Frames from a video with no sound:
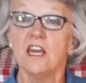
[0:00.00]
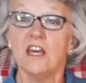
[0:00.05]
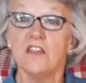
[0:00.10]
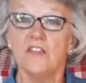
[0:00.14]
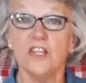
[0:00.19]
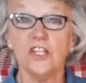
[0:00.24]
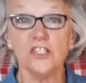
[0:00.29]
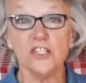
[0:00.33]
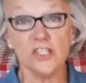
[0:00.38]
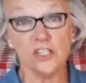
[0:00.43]

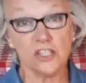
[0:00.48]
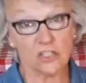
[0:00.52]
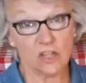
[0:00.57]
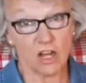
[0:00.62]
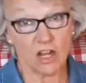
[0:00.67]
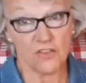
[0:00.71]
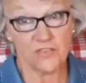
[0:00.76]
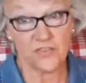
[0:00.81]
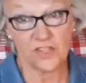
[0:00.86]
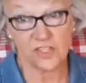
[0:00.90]
This is
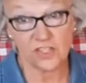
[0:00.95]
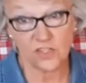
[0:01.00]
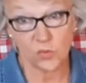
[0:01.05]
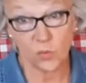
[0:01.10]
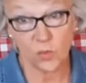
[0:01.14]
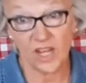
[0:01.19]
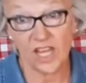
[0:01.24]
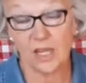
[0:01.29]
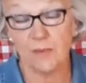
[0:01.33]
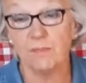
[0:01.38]
called The
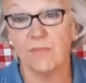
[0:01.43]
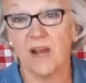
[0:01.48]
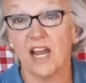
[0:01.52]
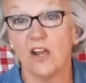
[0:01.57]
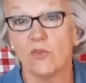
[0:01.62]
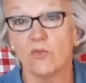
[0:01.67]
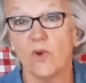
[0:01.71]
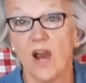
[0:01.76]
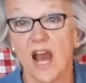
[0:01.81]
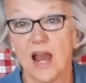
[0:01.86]
Swing by
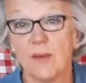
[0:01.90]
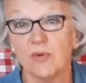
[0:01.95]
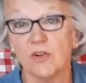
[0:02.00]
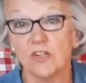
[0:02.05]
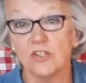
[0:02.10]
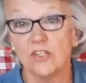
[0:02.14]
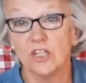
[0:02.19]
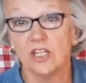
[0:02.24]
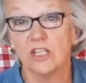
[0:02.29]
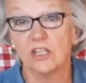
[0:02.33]

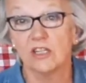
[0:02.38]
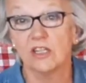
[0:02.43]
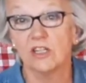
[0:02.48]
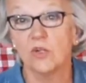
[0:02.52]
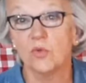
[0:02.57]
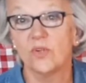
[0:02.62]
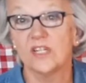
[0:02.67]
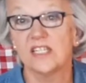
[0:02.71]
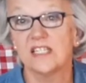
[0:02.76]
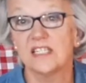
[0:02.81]
Robert
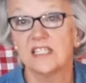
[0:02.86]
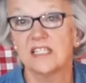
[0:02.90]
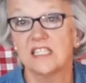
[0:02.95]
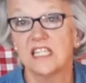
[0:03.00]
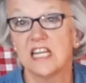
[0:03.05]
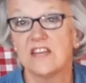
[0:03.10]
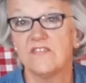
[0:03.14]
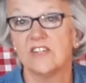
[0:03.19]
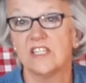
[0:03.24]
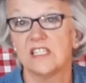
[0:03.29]
Louis
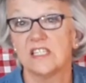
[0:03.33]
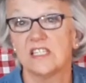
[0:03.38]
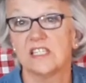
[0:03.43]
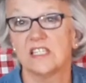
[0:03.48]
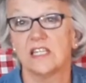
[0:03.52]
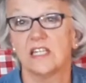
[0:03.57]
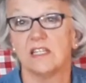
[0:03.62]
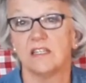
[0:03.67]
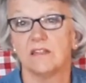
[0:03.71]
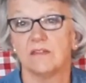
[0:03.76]

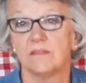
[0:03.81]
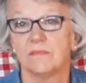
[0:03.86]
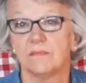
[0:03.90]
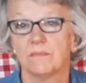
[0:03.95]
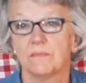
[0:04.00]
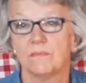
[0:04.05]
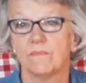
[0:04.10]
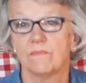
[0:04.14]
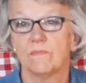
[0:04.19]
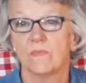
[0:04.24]
Stevenson.
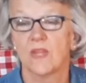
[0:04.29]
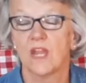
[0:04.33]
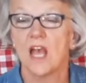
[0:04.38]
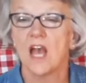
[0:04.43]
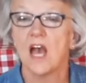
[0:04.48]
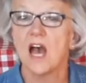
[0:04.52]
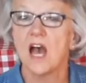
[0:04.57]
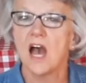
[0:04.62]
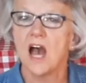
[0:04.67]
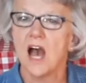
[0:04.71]

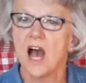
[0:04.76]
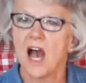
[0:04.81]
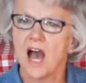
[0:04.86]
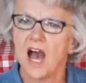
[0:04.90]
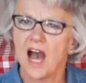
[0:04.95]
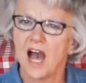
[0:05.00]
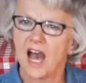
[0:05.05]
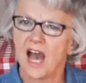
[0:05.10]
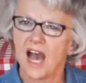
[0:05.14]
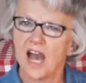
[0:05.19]

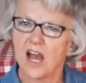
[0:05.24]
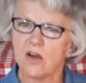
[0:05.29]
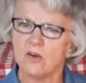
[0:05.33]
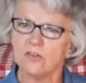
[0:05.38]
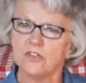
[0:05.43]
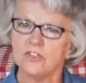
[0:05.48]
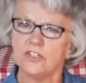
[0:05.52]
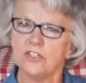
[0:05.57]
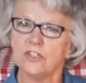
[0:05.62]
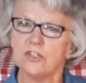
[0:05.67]

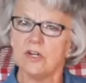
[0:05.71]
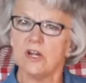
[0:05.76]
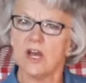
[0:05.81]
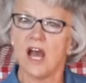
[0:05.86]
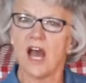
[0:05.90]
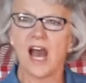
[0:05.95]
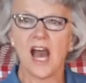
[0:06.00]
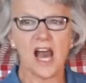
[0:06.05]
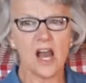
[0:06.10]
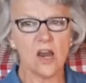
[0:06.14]
How
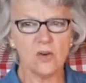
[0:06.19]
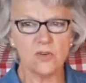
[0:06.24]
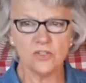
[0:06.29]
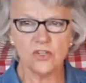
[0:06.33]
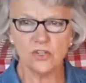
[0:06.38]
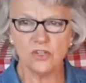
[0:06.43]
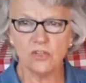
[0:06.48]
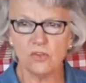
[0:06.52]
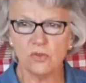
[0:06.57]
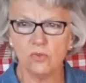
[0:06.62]
do
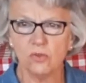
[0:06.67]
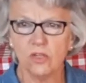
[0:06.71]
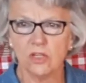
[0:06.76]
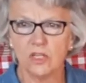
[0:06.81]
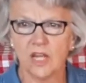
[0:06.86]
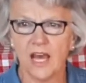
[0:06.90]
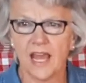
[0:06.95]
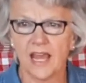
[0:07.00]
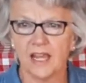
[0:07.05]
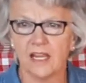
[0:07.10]
you
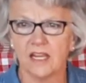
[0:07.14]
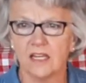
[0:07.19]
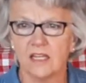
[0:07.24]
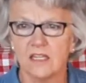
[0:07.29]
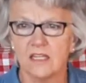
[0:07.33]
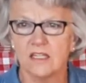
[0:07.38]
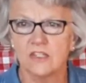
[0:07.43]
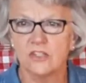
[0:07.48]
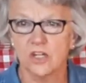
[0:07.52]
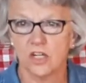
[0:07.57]
like
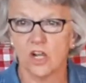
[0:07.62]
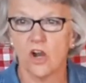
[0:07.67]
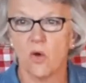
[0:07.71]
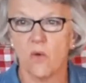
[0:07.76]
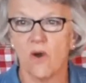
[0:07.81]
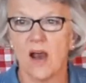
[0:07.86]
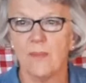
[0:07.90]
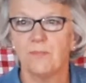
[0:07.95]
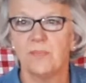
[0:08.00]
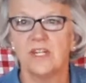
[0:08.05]
to go
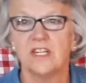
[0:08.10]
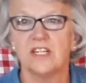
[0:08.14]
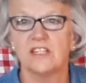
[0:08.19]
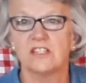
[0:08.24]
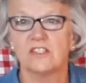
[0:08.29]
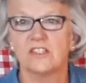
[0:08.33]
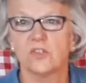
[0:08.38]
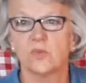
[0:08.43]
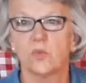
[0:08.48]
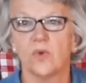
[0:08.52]
up in a
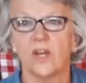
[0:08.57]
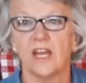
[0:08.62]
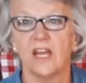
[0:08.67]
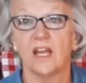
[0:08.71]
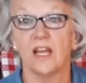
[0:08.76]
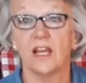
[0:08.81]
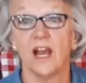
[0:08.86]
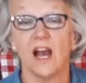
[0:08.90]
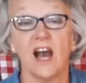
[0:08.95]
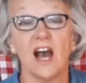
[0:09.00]

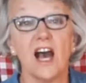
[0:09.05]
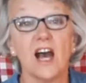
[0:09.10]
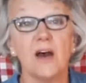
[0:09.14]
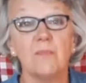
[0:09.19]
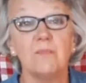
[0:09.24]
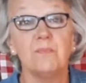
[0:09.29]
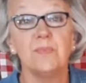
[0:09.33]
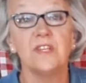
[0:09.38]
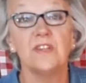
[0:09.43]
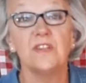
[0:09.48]
swing,
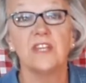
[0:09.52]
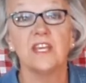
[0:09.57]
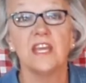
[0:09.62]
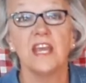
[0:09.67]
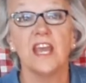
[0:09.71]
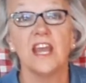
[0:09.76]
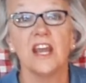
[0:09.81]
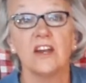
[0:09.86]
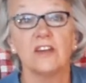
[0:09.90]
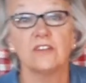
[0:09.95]
up in the
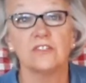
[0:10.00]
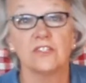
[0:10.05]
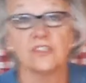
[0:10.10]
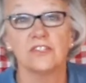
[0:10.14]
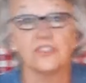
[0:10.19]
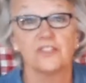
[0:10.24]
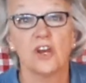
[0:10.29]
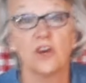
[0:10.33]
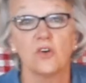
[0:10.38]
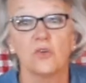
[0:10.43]
air
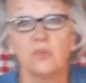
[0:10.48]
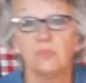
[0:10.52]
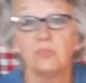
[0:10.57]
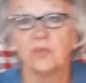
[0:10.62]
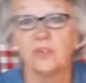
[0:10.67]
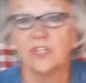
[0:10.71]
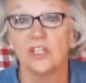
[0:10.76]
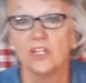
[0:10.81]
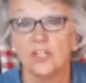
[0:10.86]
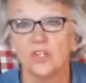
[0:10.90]
so
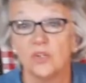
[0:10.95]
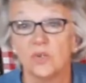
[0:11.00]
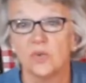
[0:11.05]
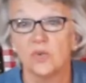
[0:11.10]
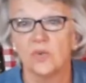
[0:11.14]
blue?